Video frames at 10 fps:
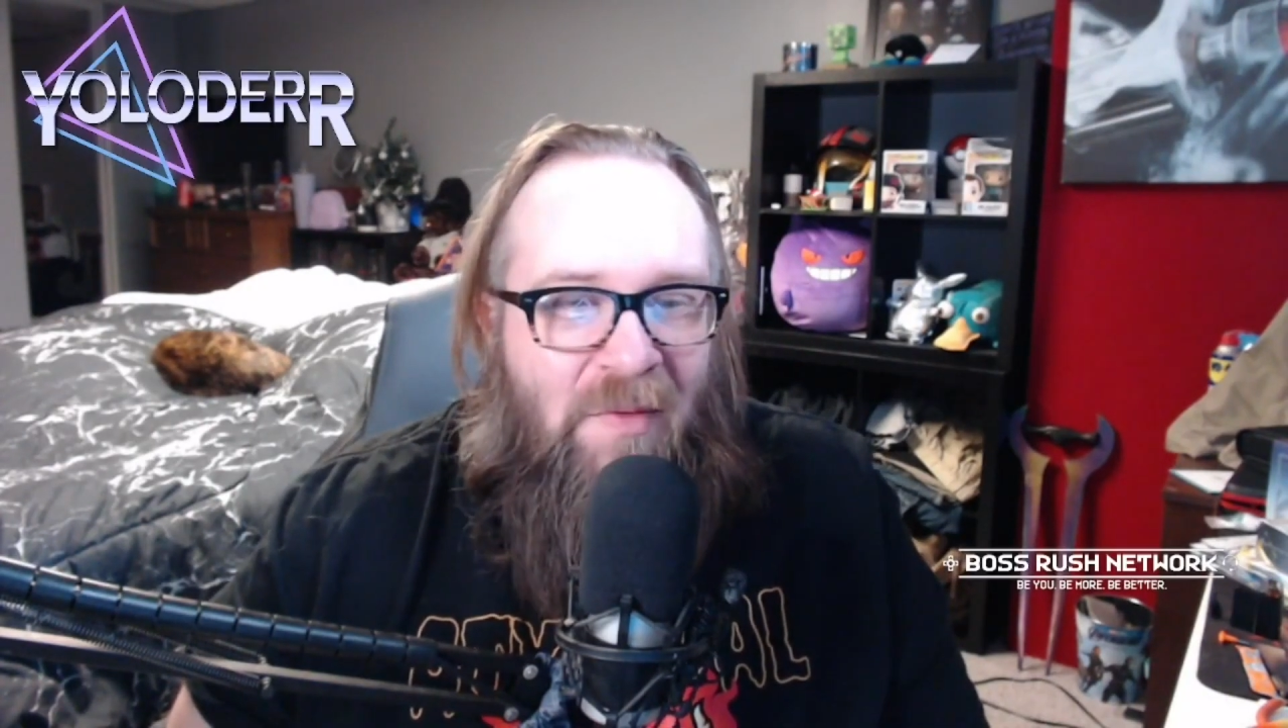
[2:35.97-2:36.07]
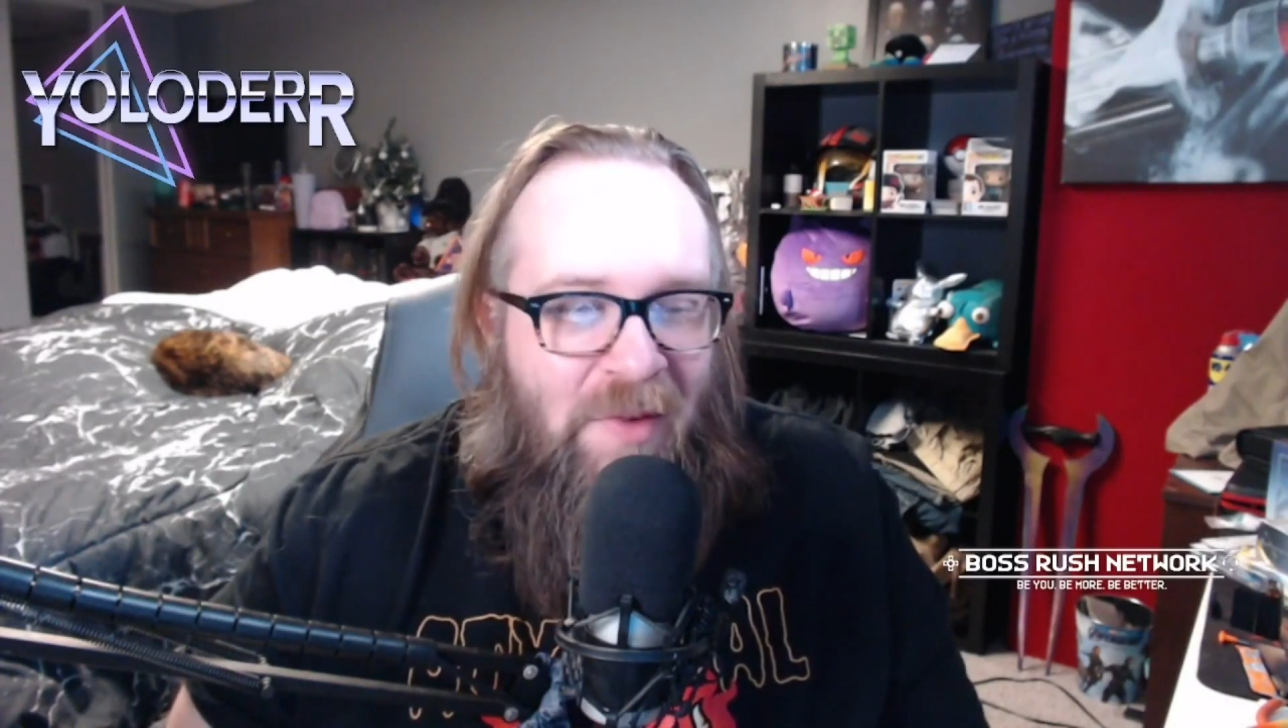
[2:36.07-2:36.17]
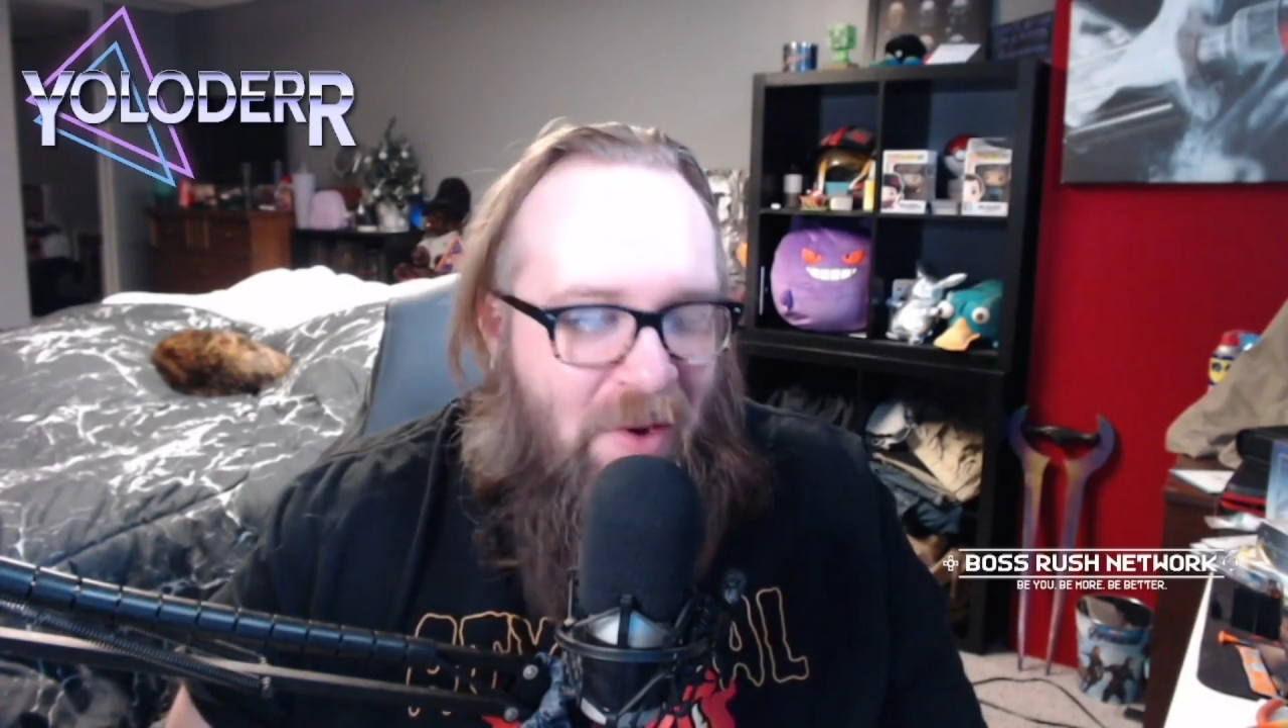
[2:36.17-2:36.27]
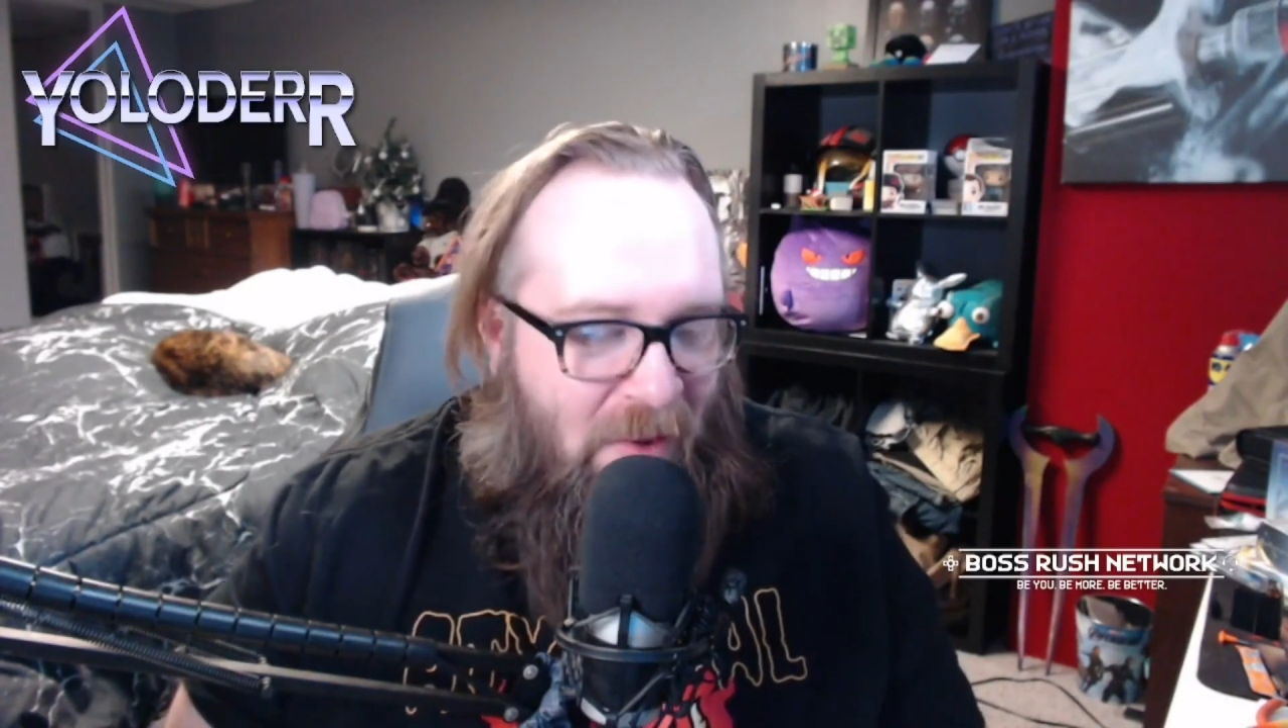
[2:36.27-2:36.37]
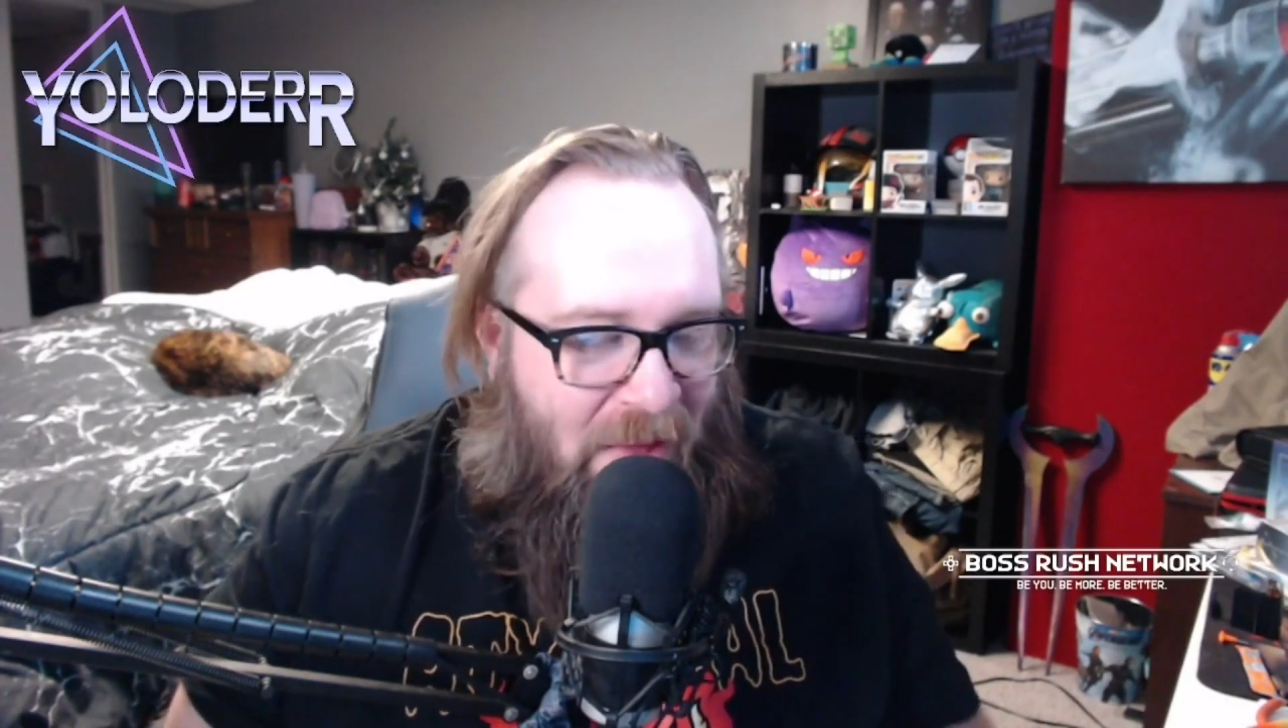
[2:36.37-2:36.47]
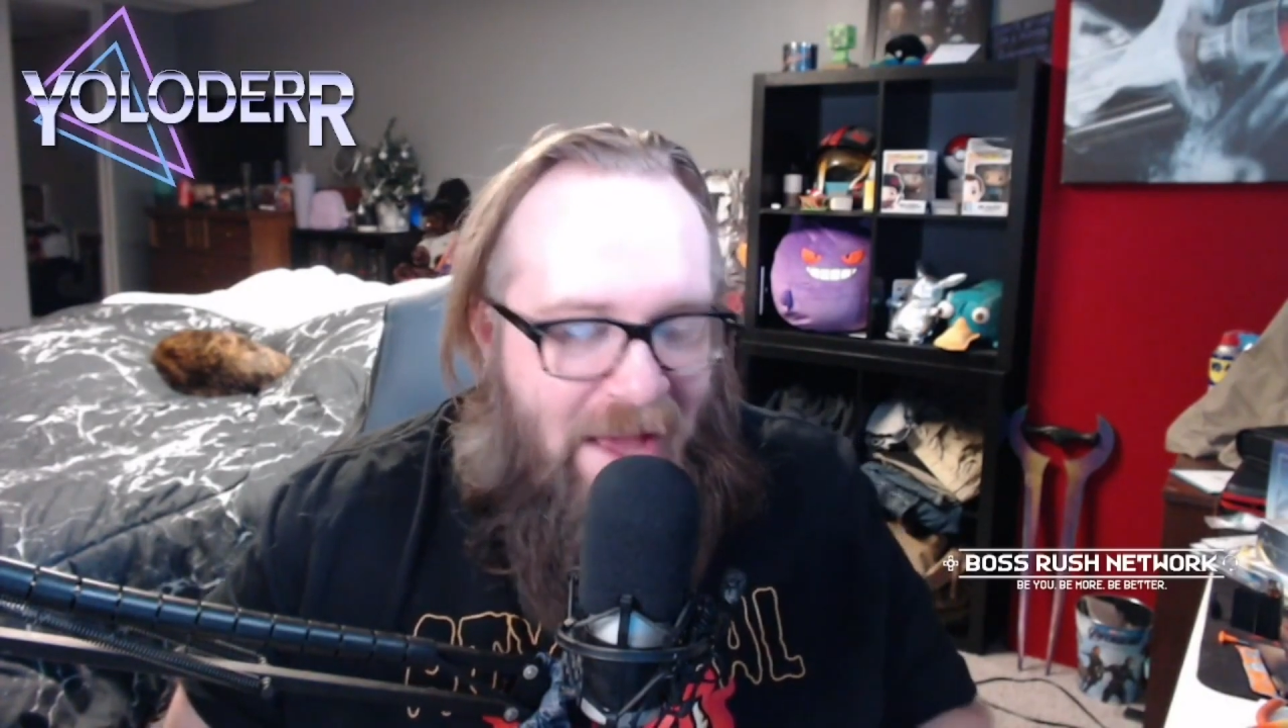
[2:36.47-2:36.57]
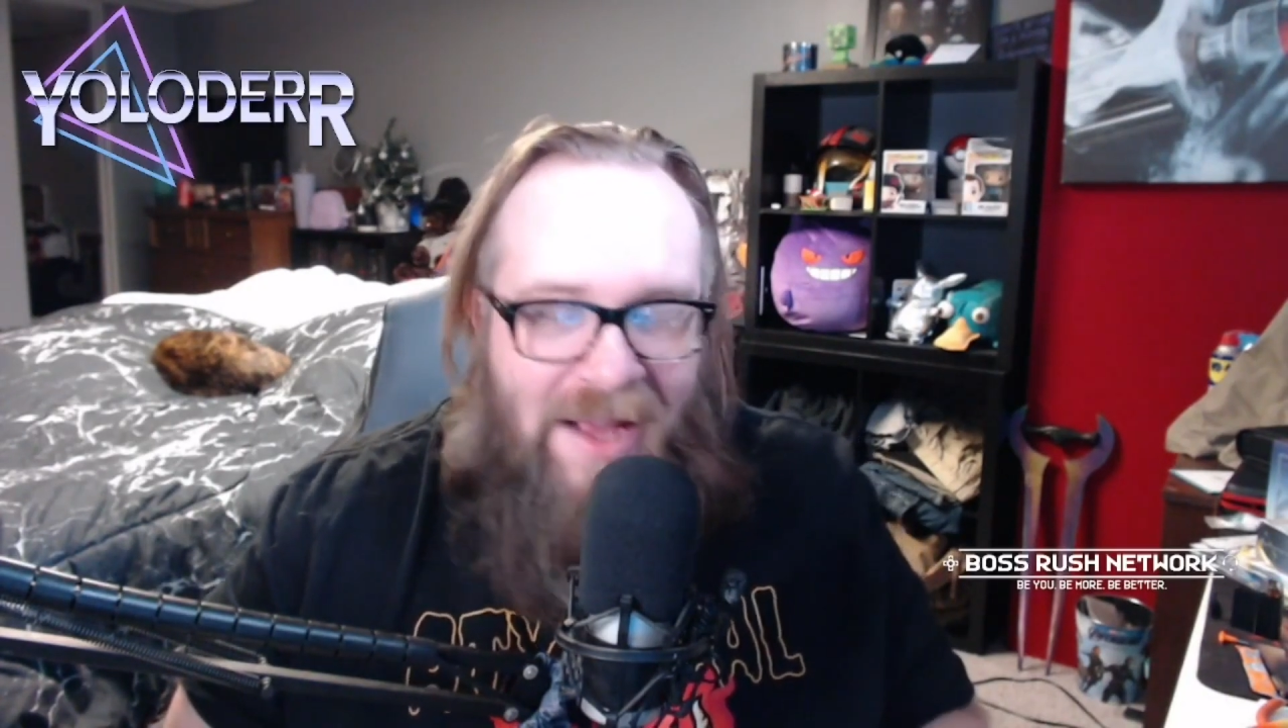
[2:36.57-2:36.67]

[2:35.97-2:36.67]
and all that.